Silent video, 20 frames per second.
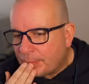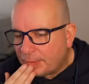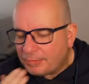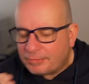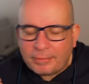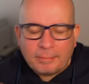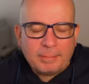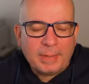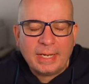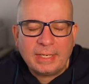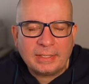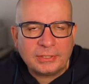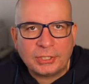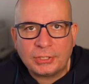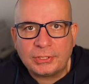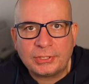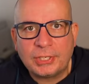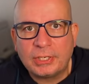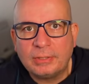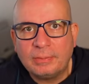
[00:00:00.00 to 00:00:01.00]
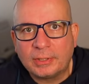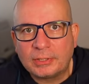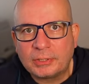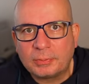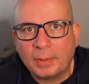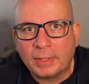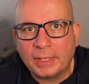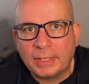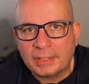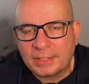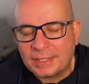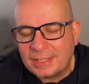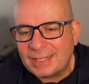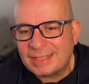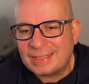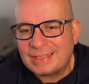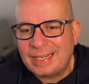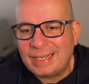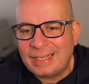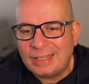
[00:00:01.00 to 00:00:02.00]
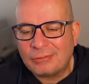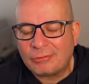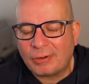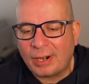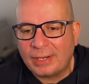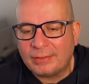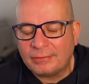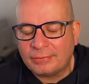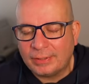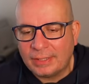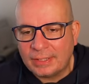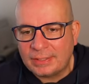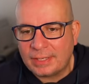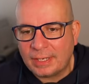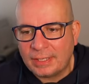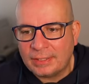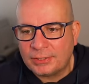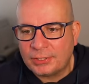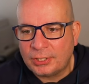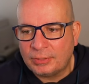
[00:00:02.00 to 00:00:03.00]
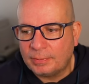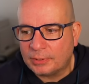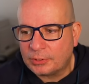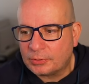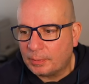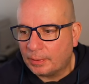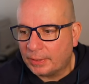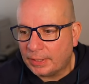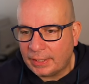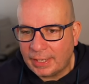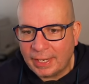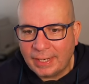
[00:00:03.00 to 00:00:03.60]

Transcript: But for me, it's just too much money. 16 grand for this is too much money.